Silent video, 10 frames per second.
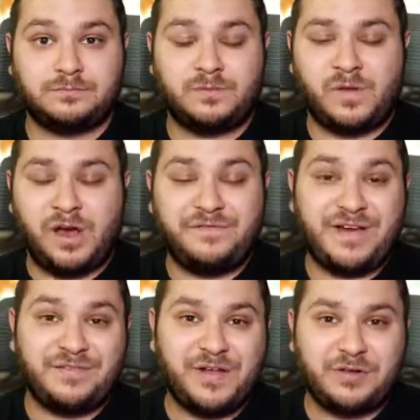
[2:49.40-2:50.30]

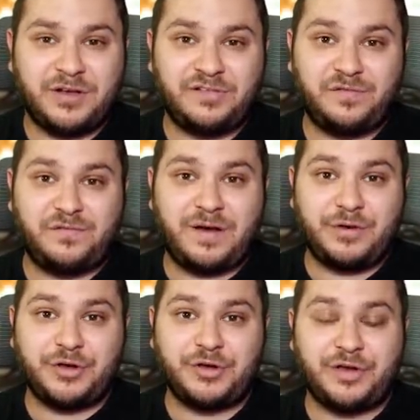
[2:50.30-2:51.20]
Effect Veiler is very
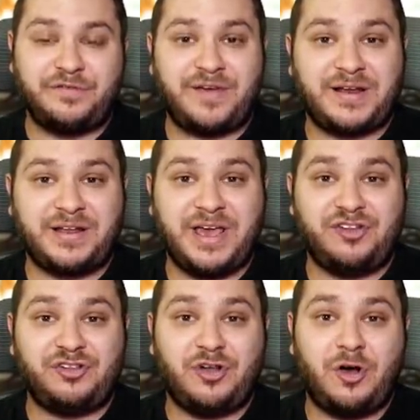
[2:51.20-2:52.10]
good effect
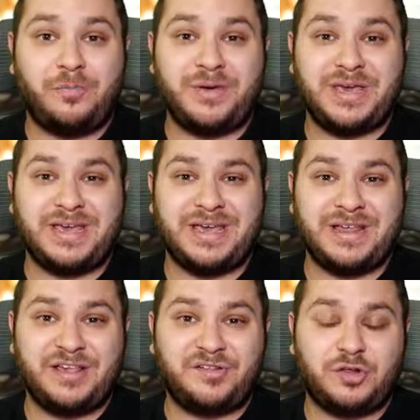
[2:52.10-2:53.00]
negation, albeit it
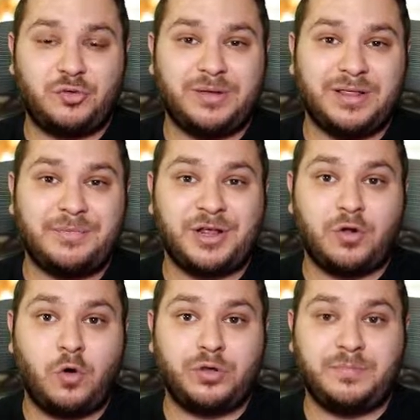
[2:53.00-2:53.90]
is a little bit limited,
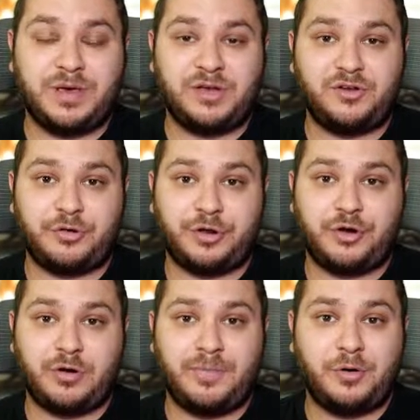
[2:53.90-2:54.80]
only being during
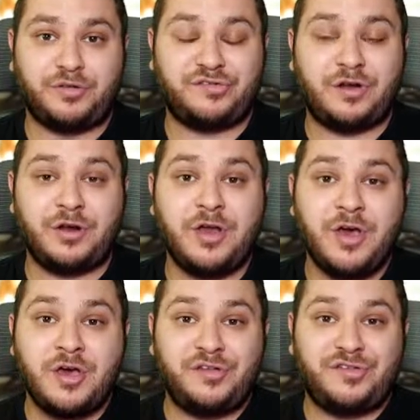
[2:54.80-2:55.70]
your opponent's turn,
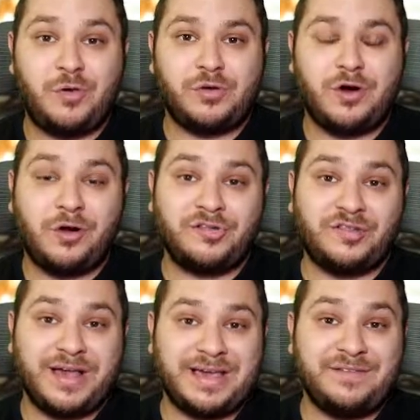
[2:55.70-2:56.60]
so cards
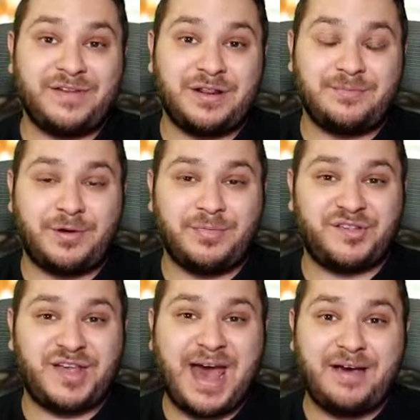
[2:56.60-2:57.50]
like Infinite Impermanence
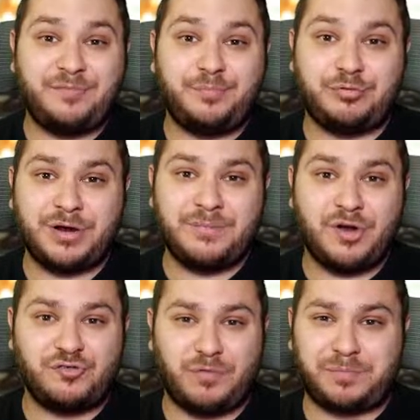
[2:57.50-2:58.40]
have pretty
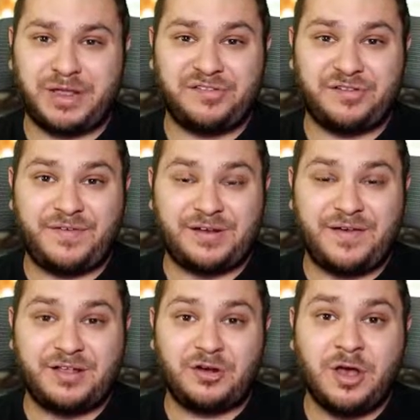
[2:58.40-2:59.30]
much replaced Effect
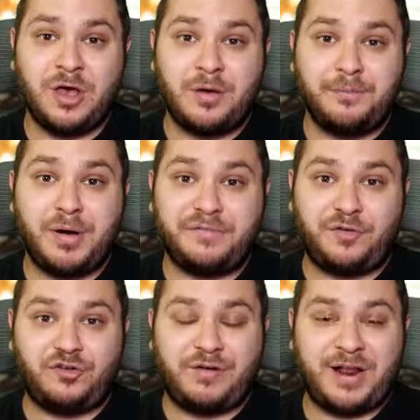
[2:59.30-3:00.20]
Veiler, but for
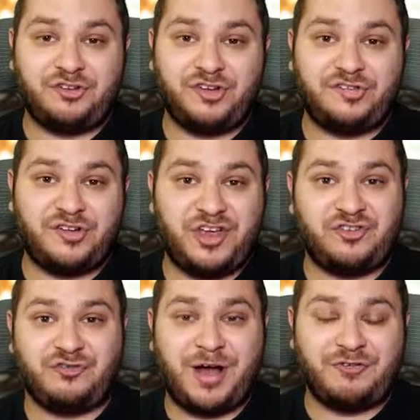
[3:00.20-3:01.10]
strategies such as
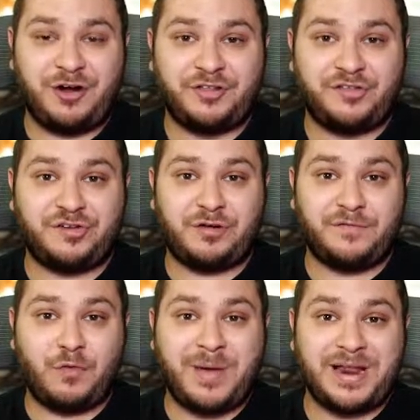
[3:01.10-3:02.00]
Drytron in this current
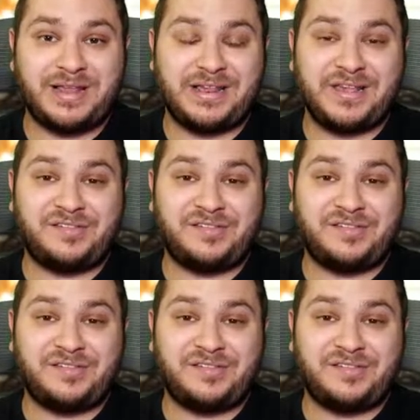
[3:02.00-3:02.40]
format, it is a